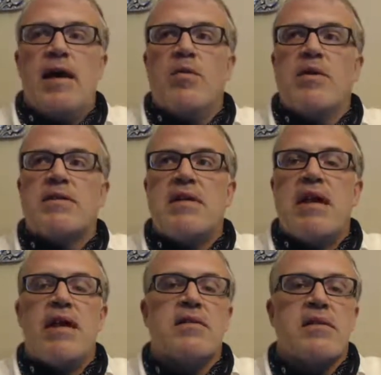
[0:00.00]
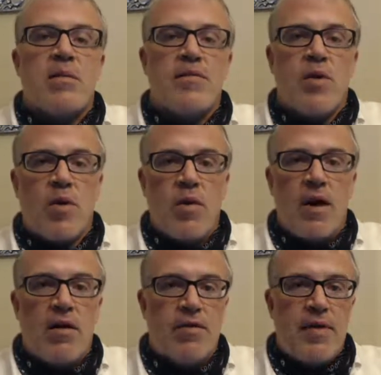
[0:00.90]
It was taking some of your
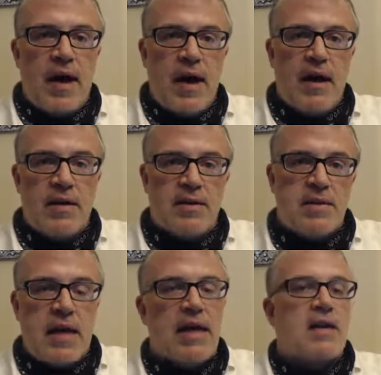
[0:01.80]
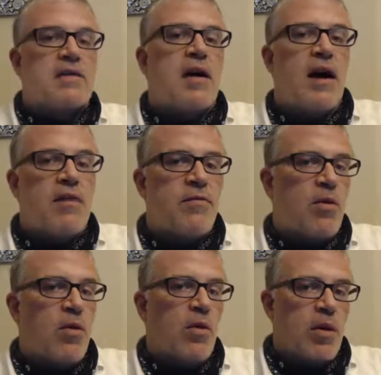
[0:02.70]
wealth and setting it aside
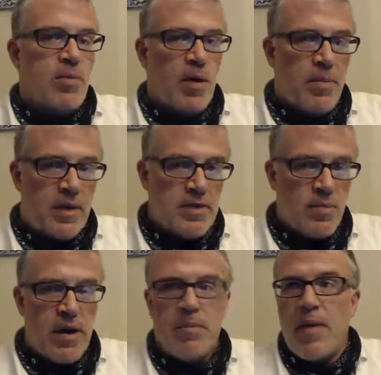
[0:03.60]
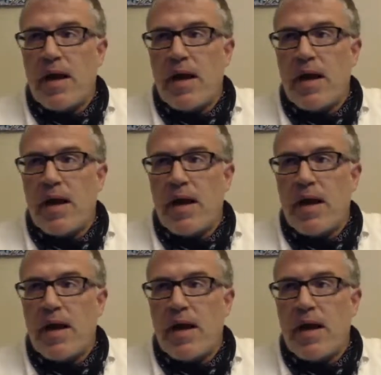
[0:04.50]
for a holy purpose, right?